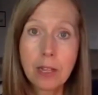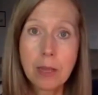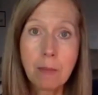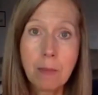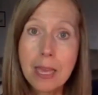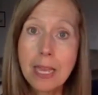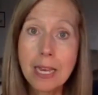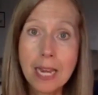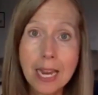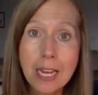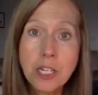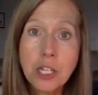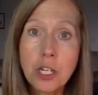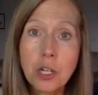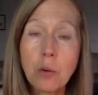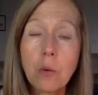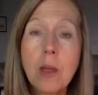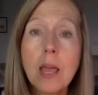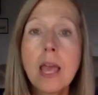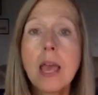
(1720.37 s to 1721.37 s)
be an
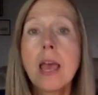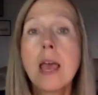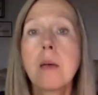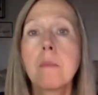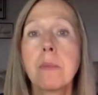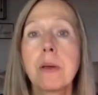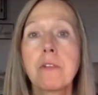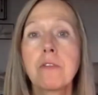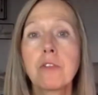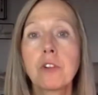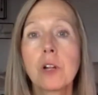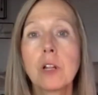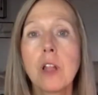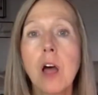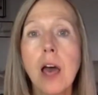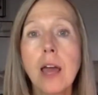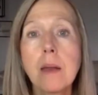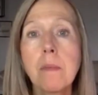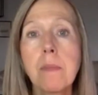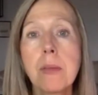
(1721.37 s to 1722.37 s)
issue. But for a
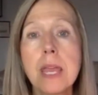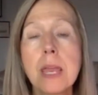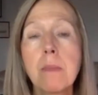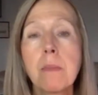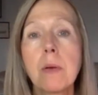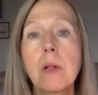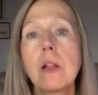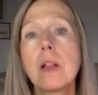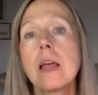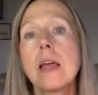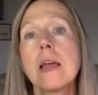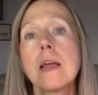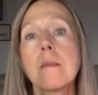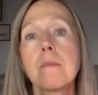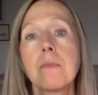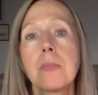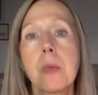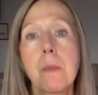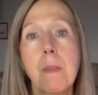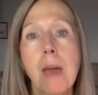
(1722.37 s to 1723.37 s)
lot of people,
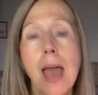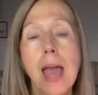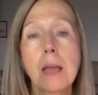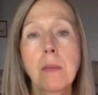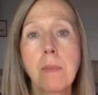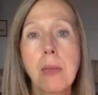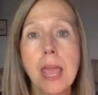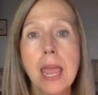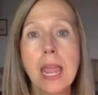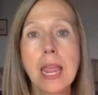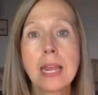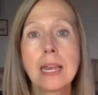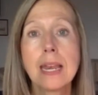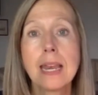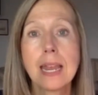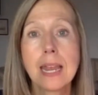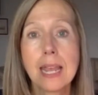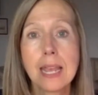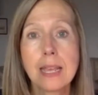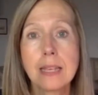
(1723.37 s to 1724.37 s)
the back pain
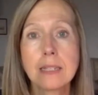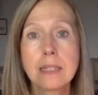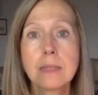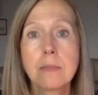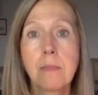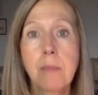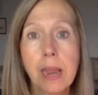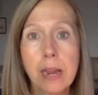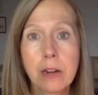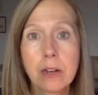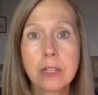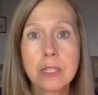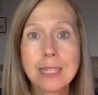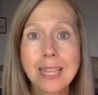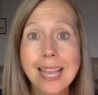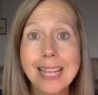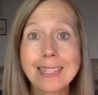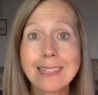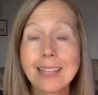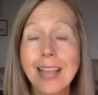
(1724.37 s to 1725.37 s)
is
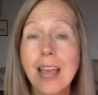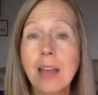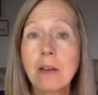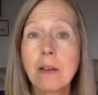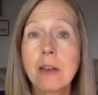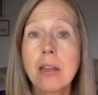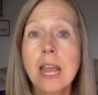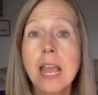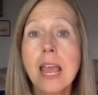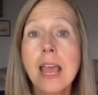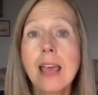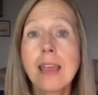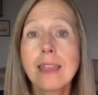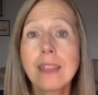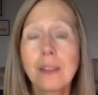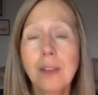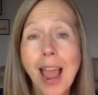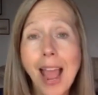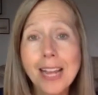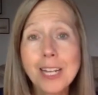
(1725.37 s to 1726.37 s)
parasites. And
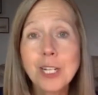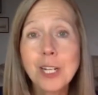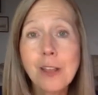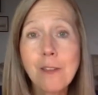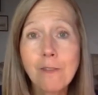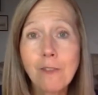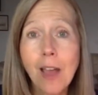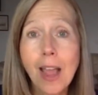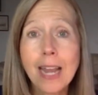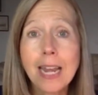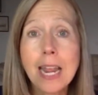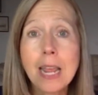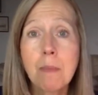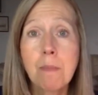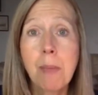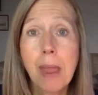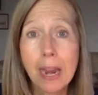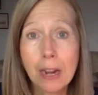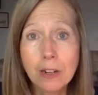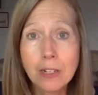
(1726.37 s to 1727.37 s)
they're actually finding
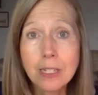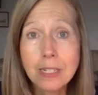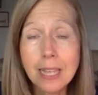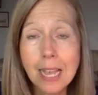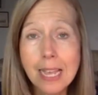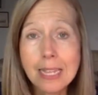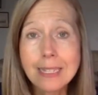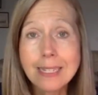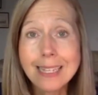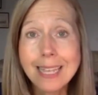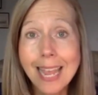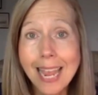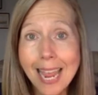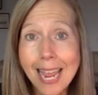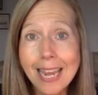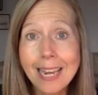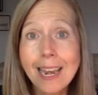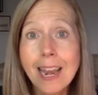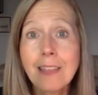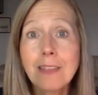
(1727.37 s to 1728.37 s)
parasites
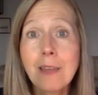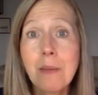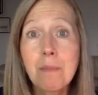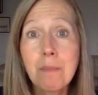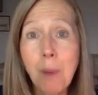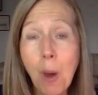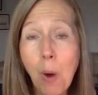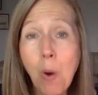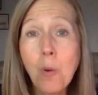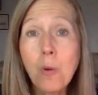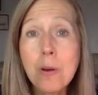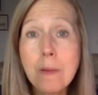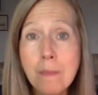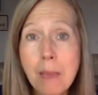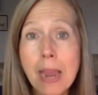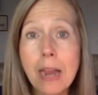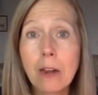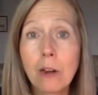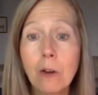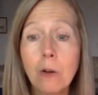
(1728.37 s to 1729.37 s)
in the bone
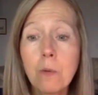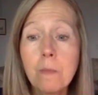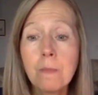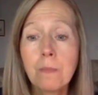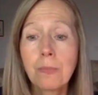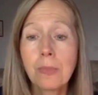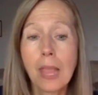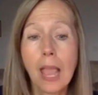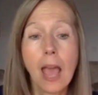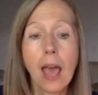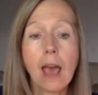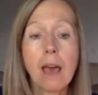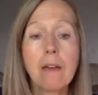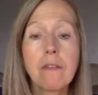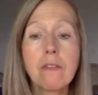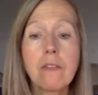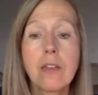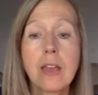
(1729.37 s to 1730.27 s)
marrow of